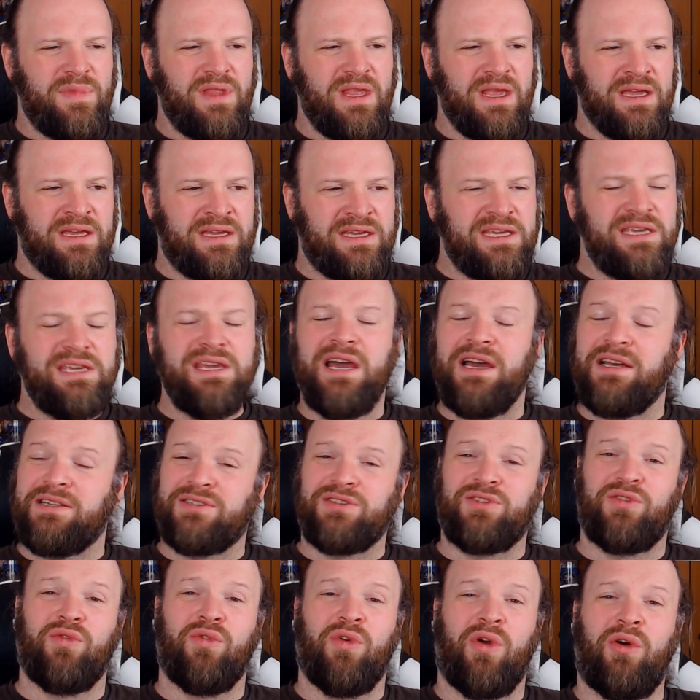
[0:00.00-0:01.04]
he has
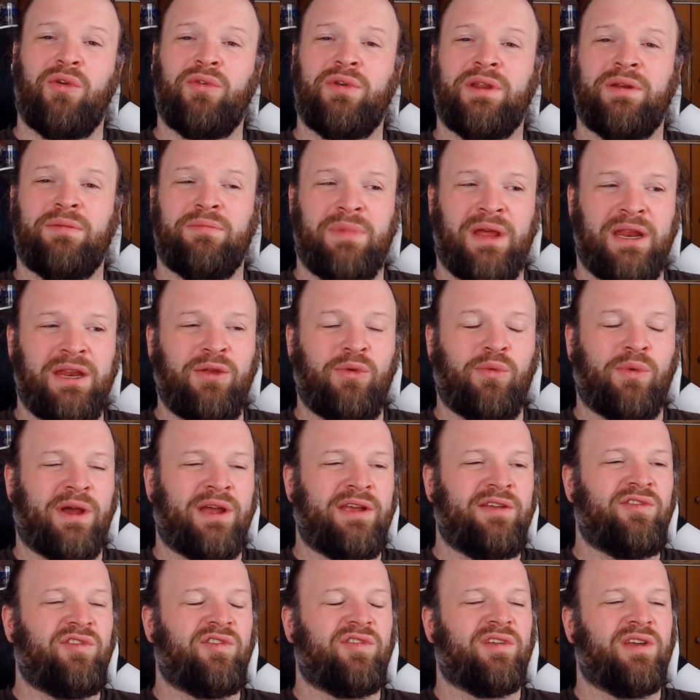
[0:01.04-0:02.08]
grown in many
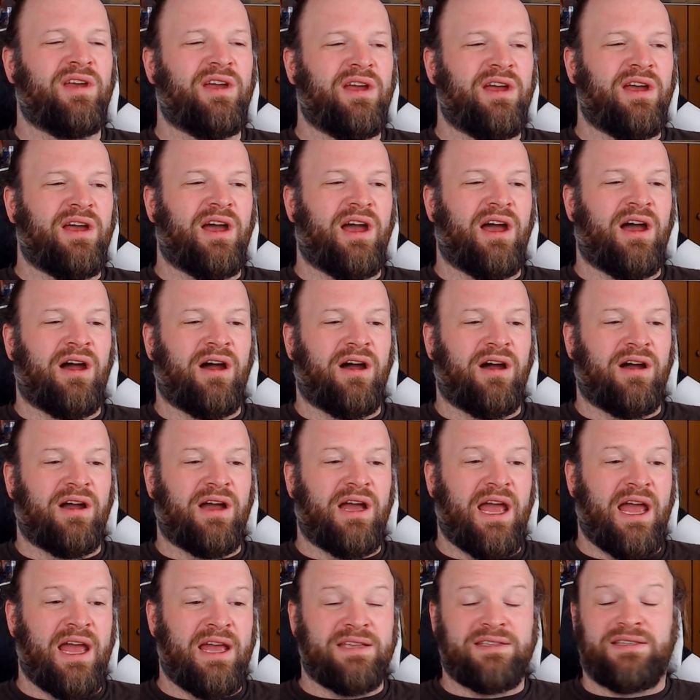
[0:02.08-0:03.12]
ways,
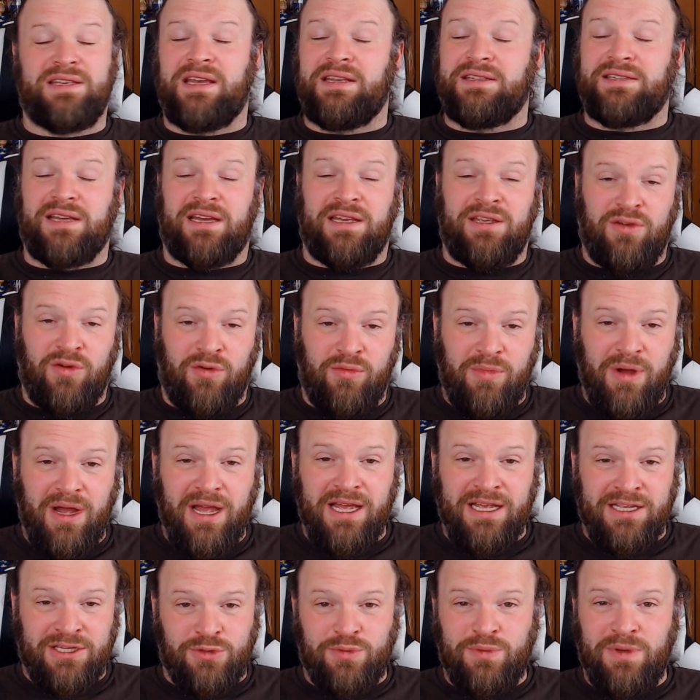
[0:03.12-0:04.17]
as has Ayoma,
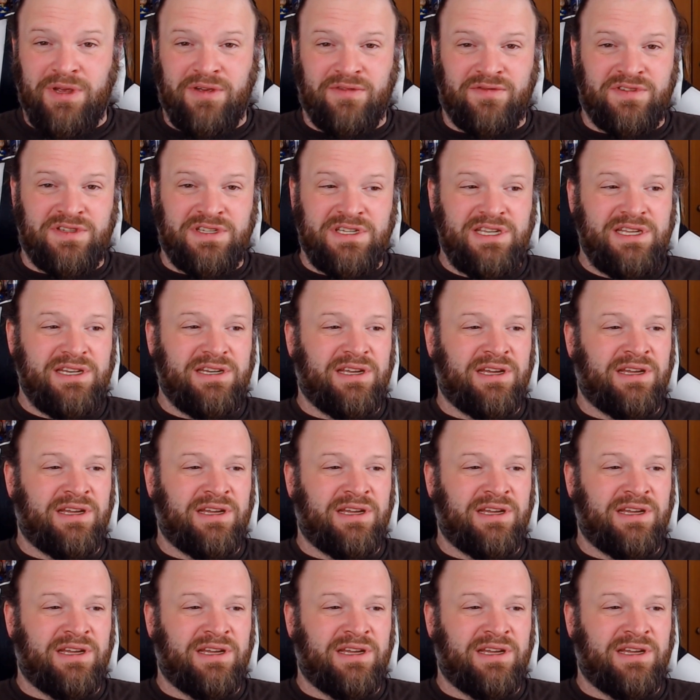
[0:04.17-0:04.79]
as we have seen.